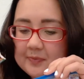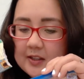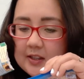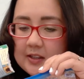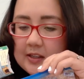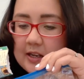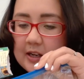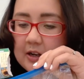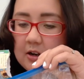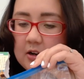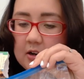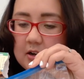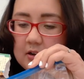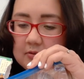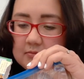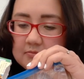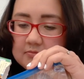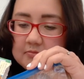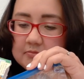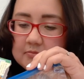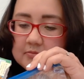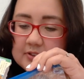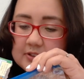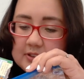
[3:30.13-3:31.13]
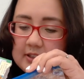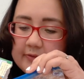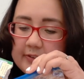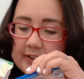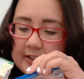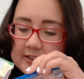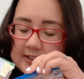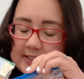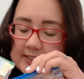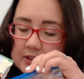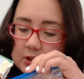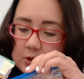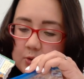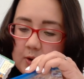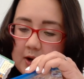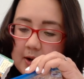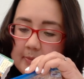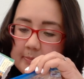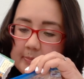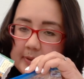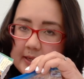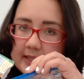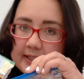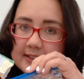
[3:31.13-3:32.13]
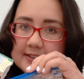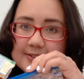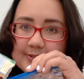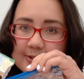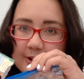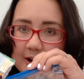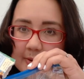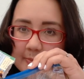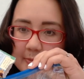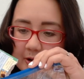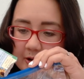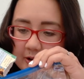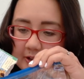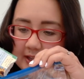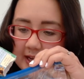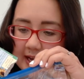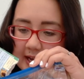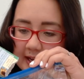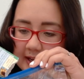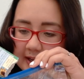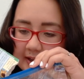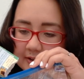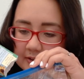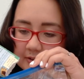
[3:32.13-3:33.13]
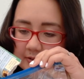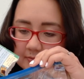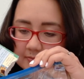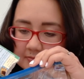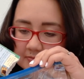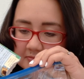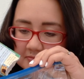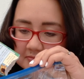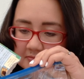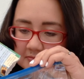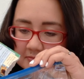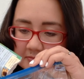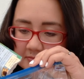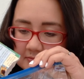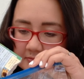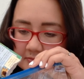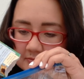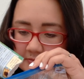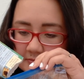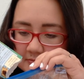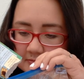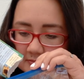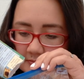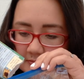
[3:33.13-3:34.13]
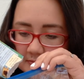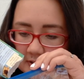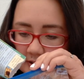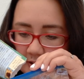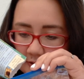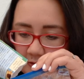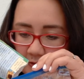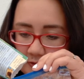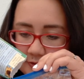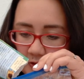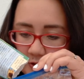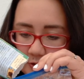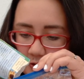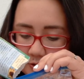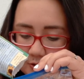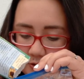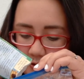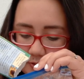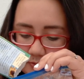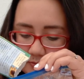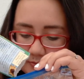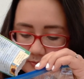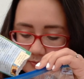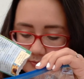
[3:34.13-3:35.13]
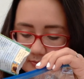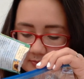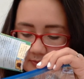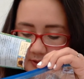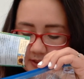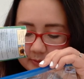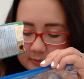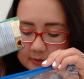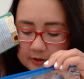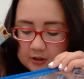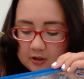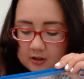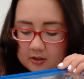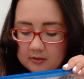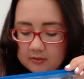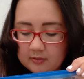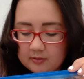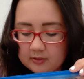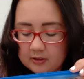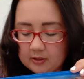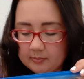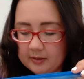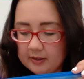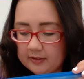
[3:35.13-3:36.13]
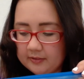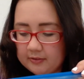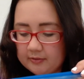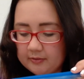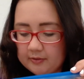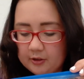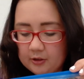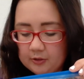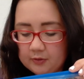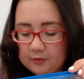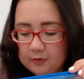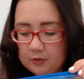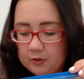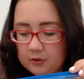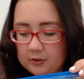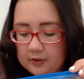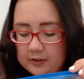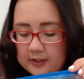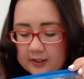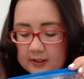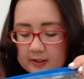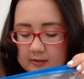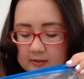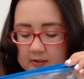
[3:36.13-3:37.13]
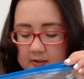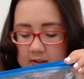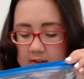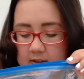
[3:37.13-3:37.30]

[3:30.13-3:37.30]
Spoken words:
Now, sunflower seeds are quite big, so I might add a few. There we go. Got about 3 or 4 in there.